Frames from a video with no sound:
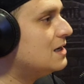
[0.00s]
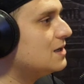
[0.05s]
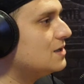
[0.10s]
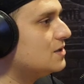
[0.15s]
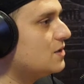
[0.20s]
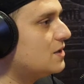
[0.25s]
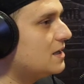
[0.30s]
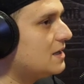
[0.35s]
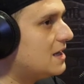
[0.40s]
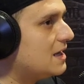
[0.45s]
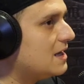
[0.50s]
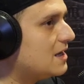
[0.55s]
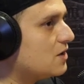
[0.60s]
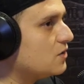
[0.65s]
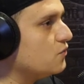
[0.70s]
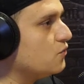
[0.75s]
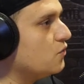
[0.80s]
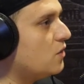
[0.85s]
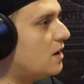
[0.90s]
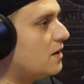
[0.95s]
so that he
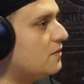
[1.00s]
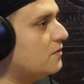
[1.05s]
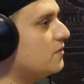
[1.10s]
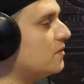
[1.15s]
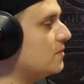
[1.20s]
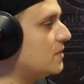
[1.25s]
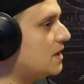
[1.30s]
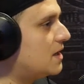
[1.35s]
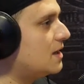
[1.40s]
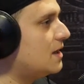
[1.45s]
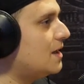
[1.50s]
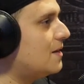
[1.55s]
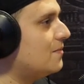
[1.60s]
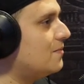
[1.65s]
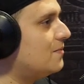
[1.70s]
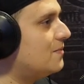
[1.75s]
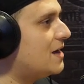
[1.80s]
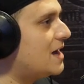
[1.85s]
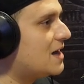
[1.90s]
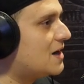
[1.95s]
could run from the
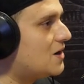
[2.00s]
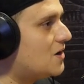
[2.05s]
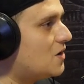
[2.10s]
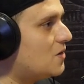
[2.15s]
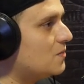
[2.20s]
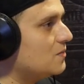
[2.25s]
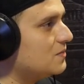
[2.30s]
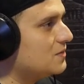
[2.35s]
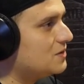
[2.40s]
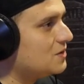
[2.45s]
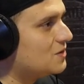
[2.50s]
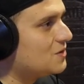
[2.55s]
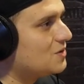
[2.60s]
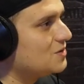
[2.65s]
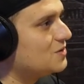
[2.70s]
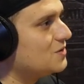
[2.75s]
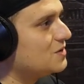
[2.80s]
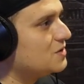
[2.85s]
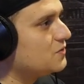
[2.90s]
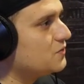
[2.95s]
club back home to go
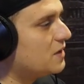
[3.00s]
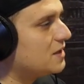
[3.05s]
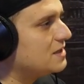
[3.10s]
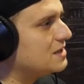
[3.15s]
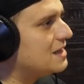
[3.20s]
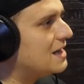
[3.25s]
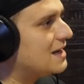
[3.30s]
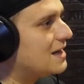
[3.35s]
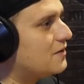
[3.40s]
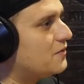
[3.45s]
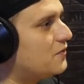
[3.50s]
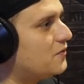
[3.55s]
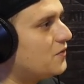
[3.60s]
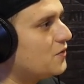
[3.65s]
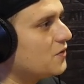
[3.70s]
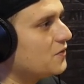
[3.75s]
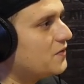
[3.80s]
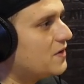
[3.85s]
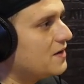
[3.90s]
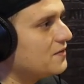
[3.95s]
do his runs like at
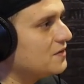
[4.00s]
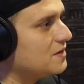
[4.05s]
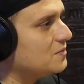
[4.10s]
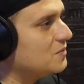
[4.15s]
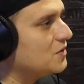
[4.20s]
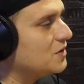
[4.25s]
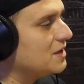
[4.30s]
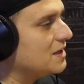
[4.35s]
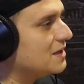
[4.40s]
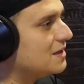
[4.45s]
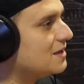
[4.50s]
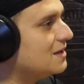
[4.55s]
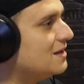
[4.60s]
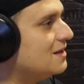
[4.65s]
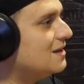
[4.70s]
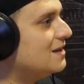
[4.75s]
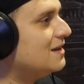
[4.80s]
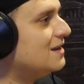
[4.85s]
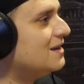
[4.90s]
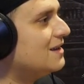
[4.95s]
4 or 5 in the morning.
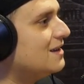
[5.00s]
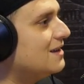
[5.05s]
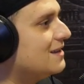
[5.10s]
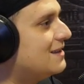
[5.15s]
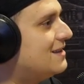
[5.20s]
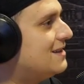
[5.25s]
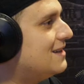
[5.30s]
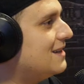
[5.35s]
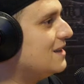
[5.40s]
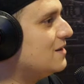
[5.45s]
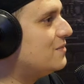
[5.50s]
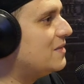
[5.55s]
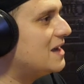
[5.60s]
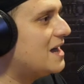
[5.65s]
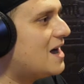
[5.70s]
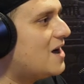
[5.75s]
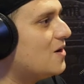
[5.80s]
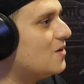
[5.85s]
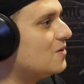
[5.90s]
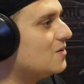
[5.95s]
He'd be
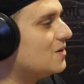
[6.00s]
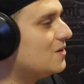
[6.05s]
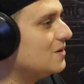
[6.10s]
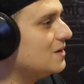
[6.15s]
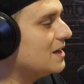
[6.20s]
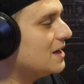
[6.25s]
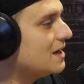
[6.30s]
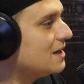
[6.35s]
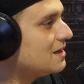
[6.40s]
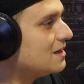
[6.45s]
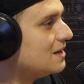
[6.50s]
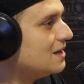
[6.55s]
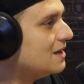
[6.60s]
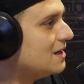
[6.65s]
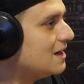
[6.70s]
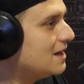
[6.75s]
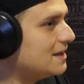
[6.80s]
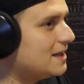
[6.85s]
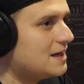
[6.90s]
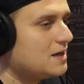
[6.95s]
out all night,
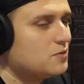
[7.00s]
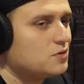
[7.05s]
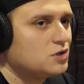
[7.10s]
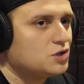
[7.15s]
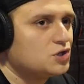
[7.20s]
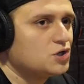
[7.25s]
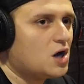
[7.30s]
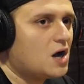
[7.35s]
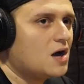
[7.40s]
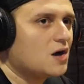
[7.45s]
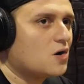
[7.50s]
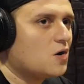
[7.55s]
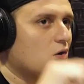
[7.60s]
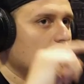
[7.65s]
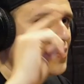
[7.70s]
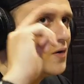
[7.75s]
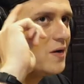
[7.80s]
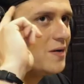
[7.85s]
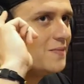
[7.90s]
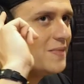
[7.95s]
and then he would jog all
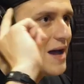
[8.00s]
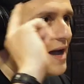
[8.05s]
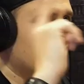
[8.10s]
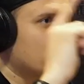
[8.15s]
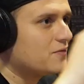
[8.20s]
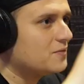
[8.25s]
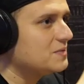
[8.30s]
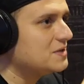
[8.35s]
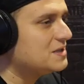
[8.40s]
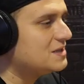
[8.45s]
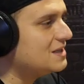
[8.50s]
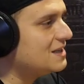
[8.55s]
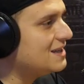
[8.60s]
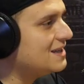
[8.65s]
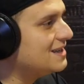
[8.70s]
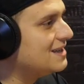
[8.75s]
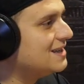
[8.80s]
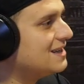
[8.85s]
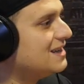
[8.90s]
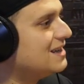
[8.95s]
the way back from the
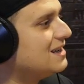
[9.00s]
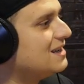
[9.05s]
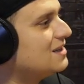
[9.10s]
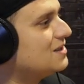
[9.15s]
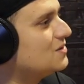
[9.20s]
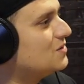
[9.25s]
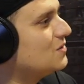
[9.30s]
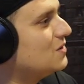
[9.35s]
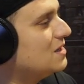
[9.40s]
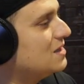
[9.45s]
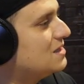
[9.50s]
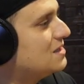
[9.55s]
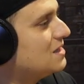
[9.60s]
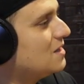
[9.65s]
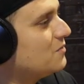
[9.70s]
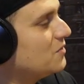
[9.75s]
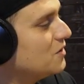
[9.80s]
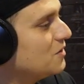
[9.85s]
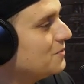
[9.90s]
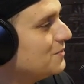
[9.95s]
city to his
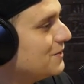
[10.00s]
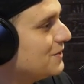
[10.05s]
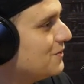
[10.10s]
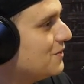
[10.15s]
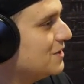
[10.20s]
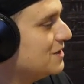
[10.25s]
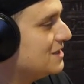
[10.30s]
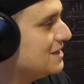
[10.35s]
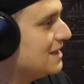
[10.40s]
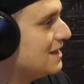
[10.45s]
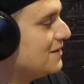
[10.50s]
suburb where he's